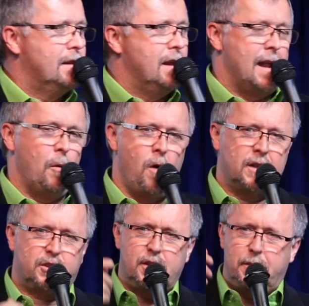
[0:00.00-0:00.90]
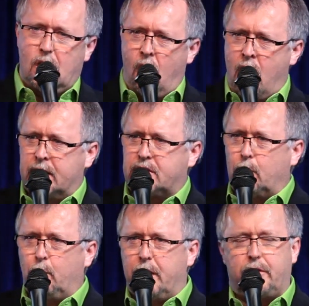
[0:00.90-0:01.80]
And I want you to be honest
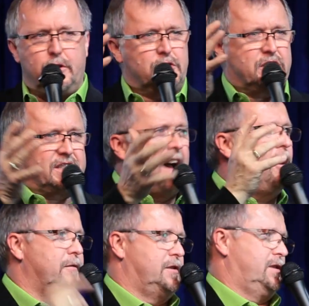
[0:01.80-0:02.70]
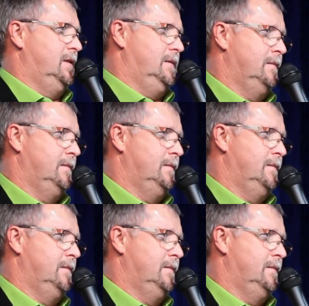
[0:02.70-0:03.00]
with yourselves.